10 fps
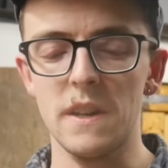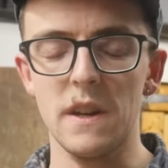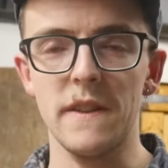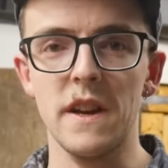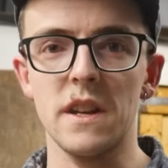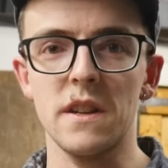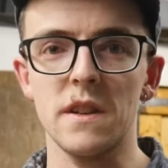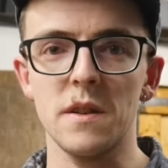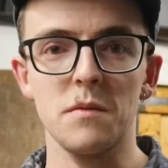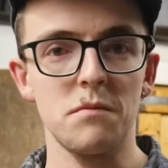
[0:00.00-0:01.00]
and
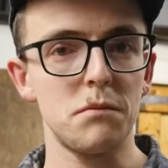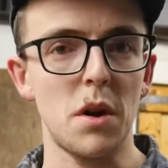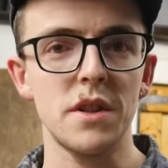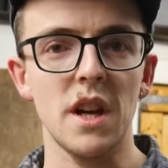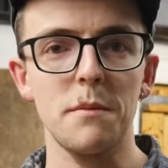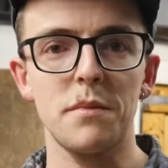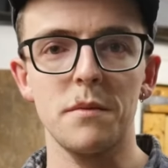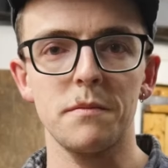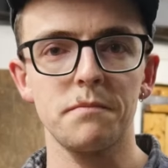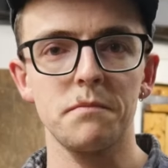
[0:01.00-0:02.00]
then mount it up,
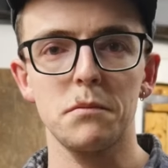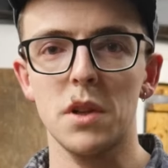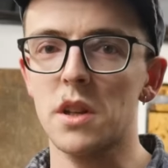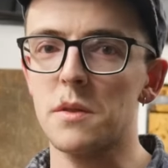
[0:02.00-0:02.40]
plug